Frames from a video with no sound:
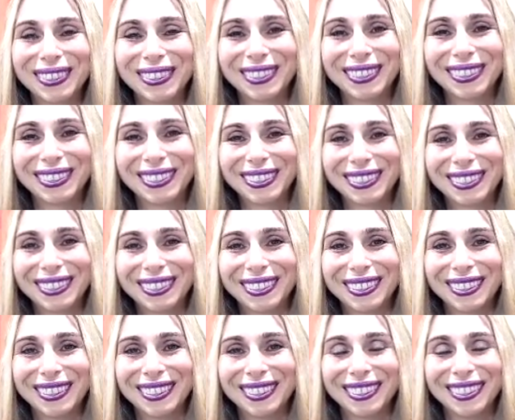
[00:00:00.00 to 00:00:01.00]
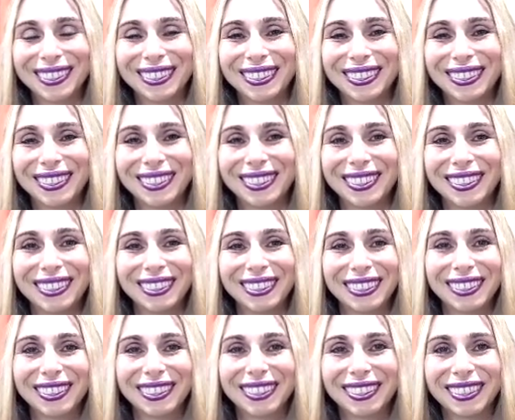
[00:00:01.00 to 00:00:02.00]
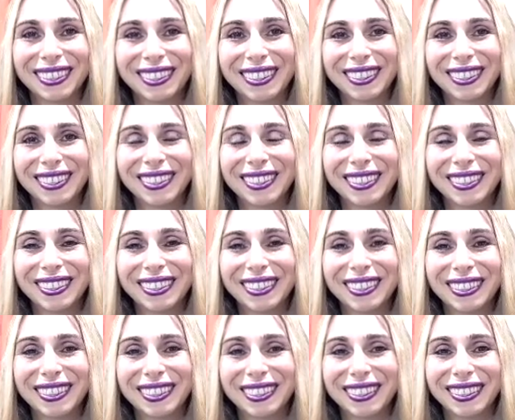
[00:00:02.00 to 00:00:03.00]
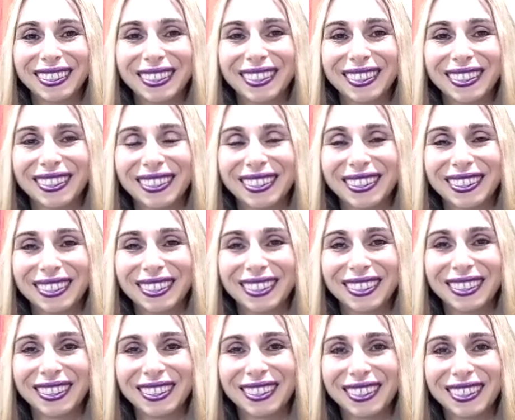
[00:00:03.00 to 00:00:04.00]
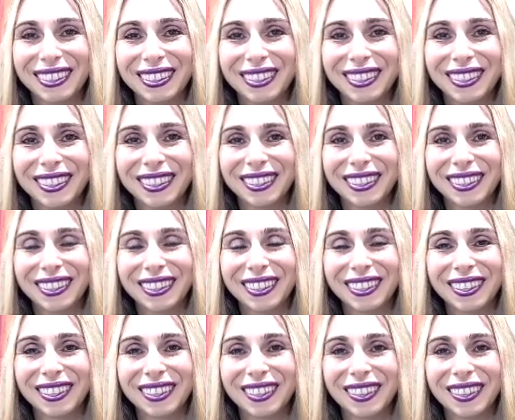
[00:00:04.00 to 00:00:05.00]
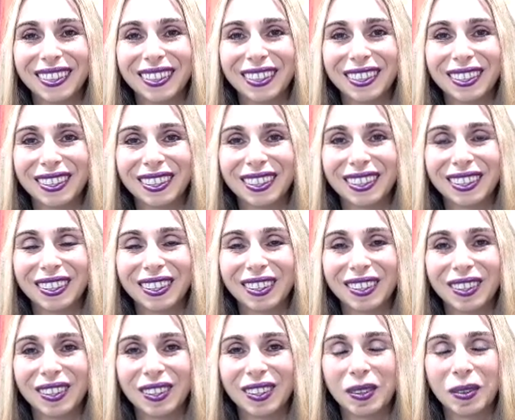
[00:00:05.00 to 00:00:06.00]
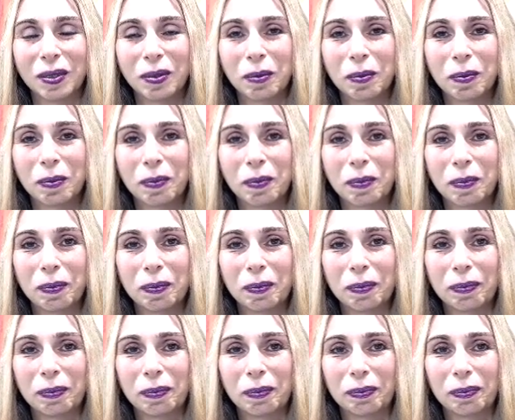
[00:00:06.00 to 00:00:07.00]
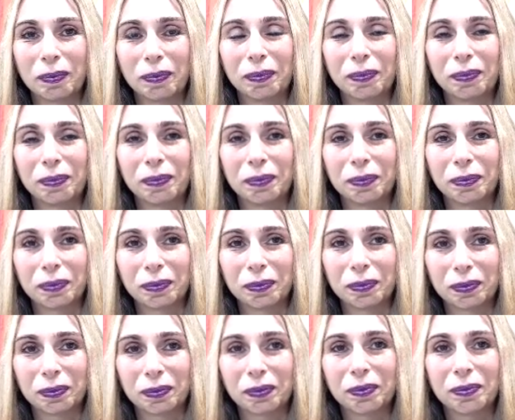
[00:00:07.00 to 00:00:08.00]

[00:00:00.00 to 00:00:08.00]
(not speaking)